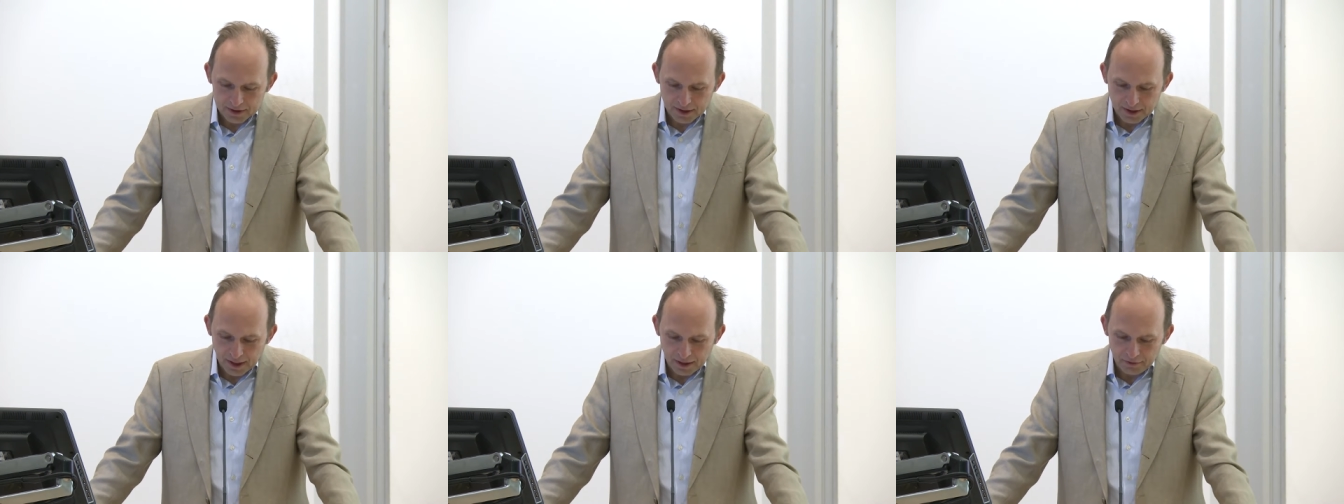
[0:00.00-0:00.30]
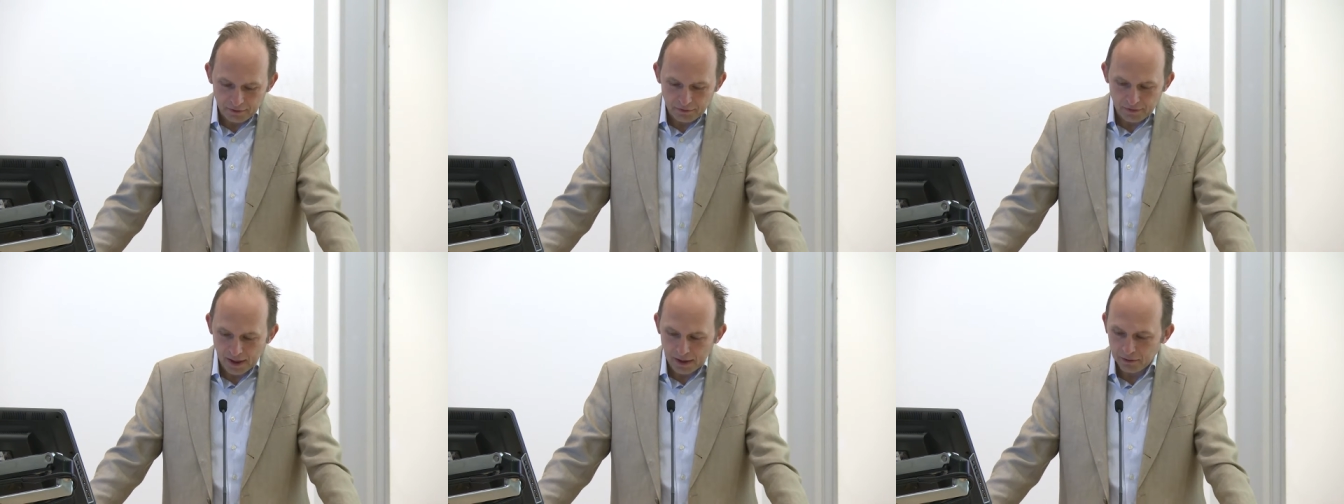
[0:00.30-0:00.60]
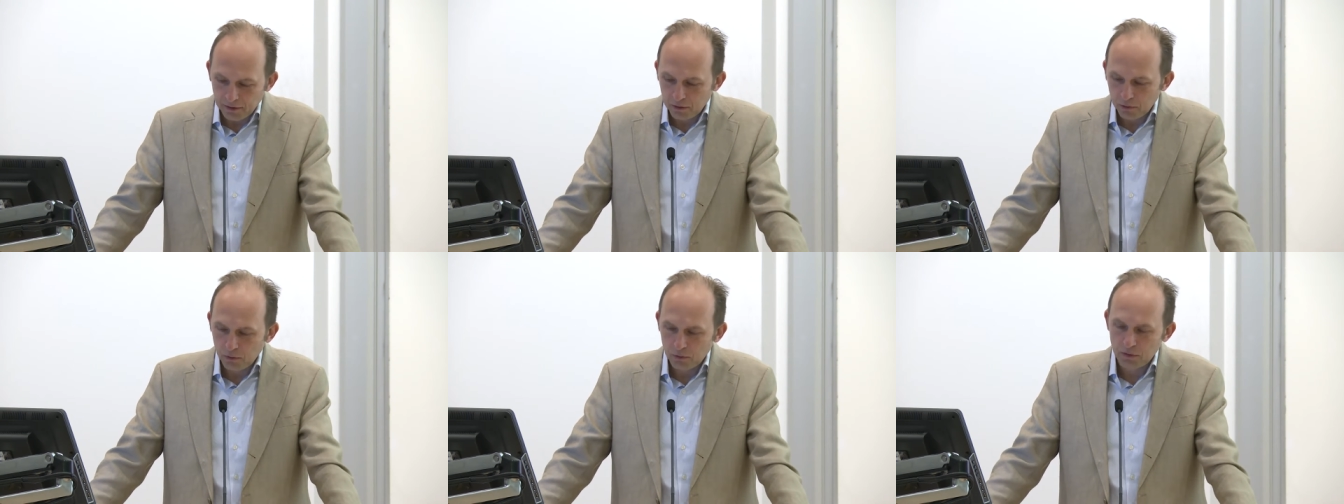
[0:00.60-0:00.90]
and I
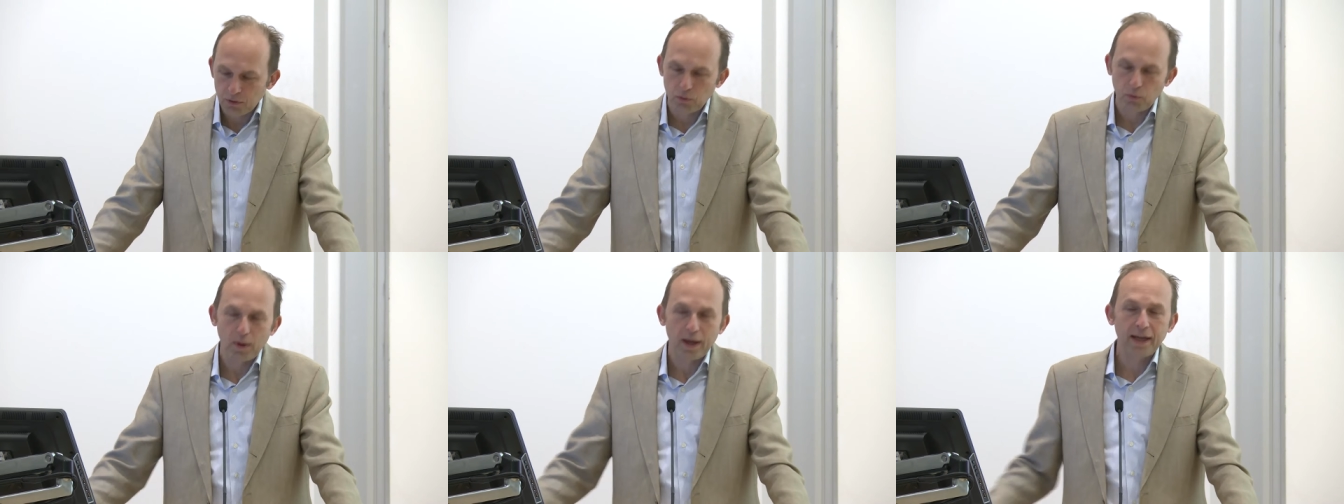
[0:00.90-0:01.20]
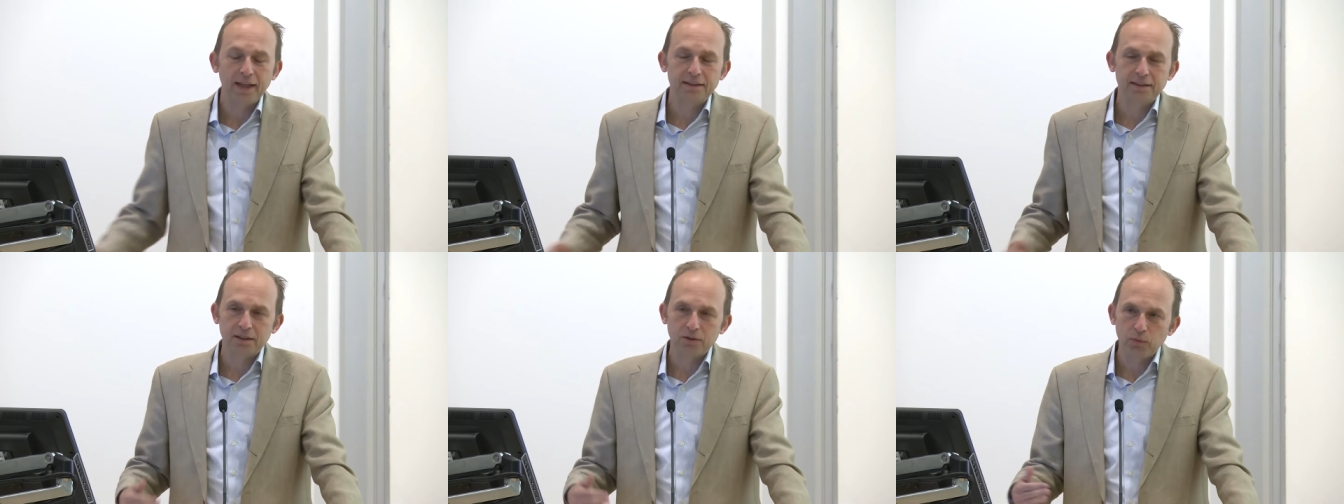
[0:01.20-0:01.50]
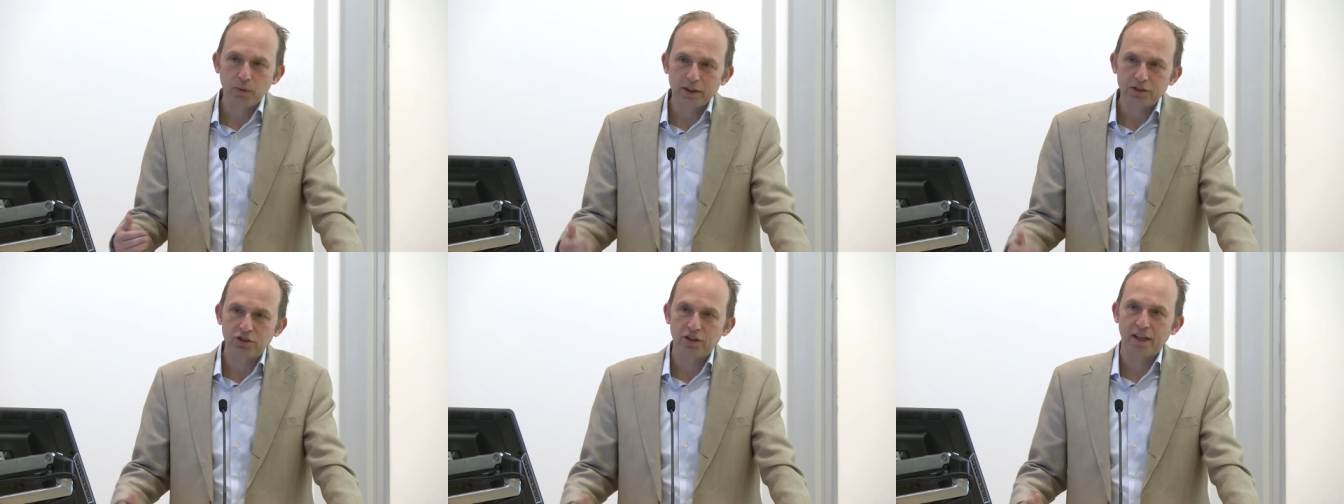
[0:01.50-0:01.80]
found the, the ways in
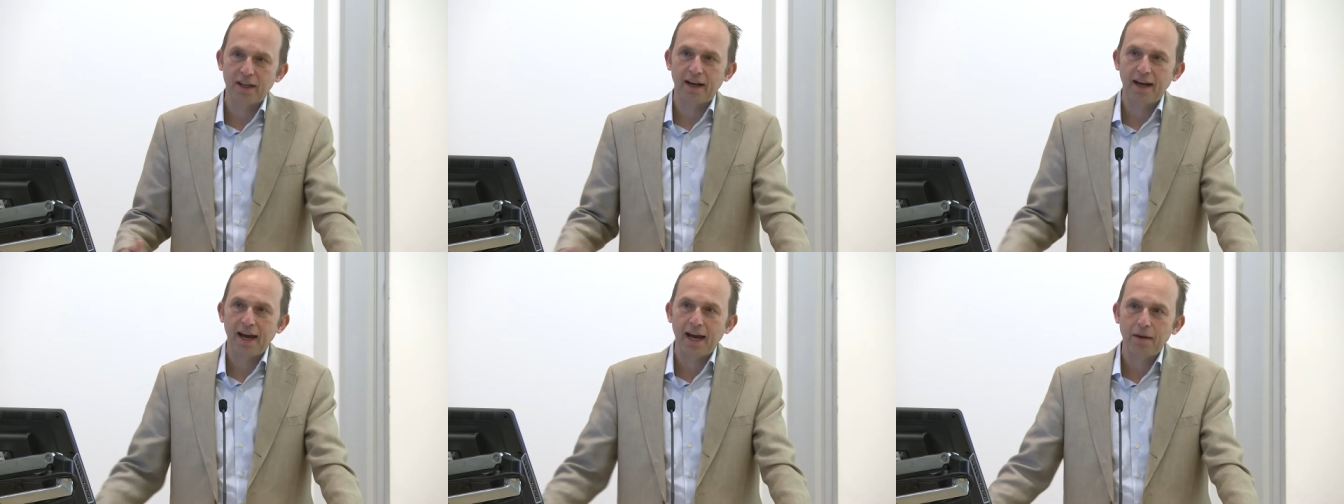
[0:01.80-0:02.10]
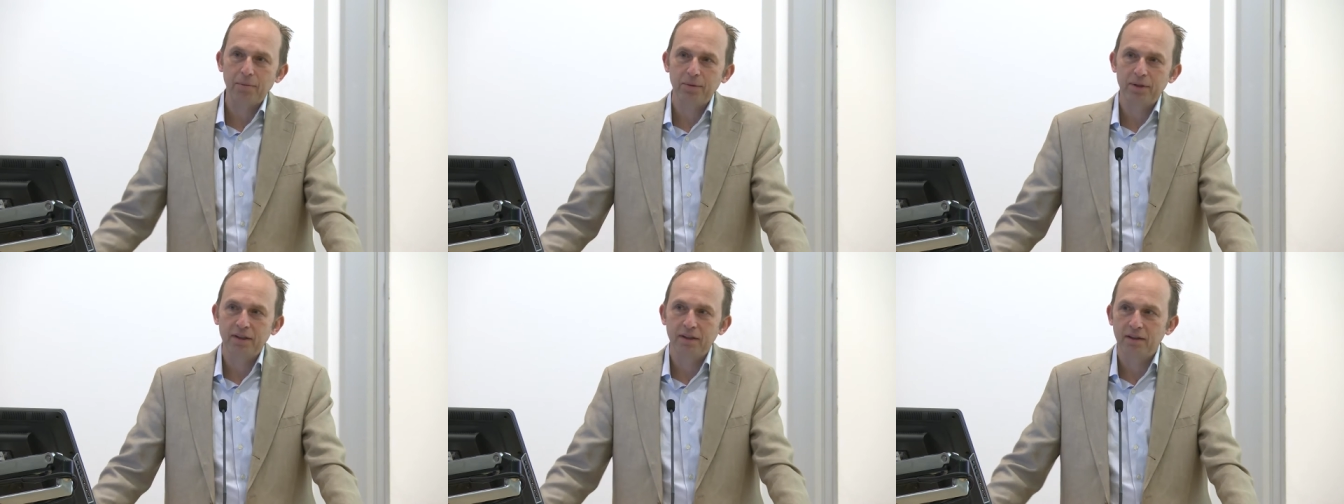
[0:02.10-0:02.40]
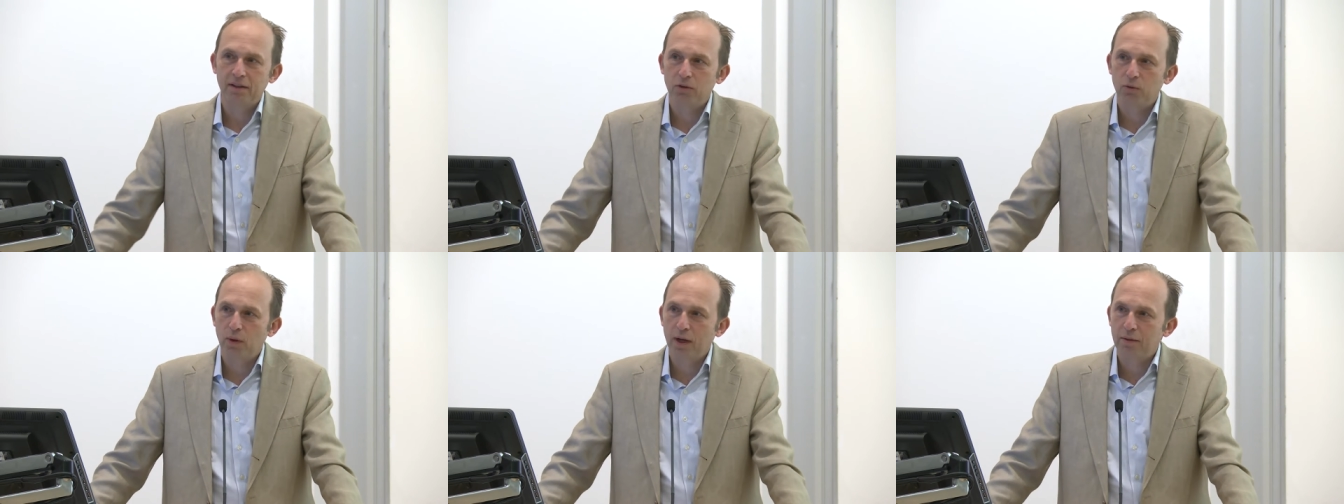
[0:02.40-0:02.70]
which that happened
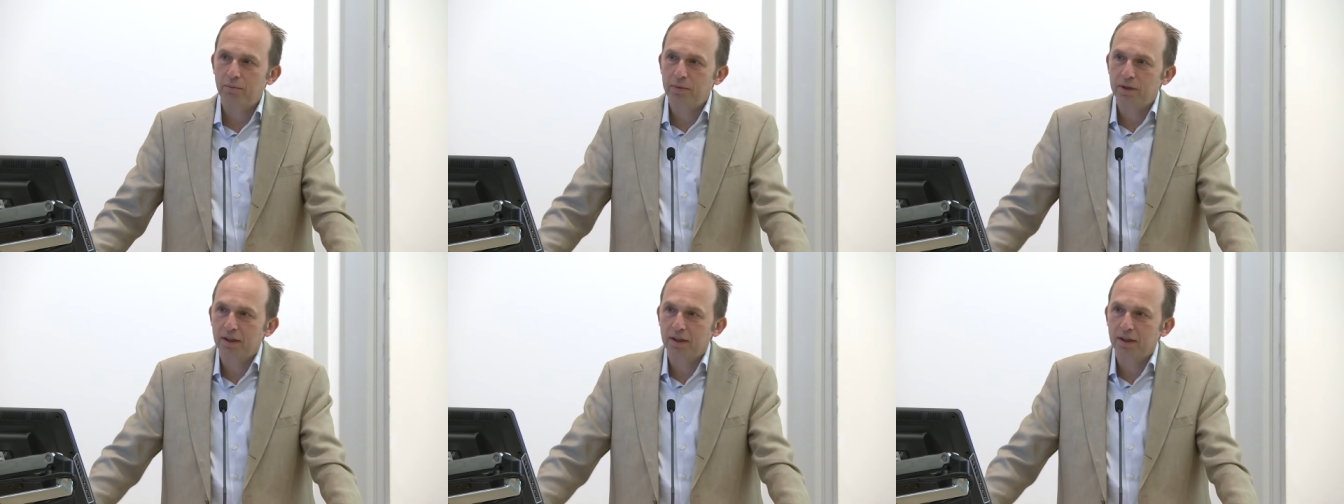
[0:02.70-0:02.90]
and the way uh,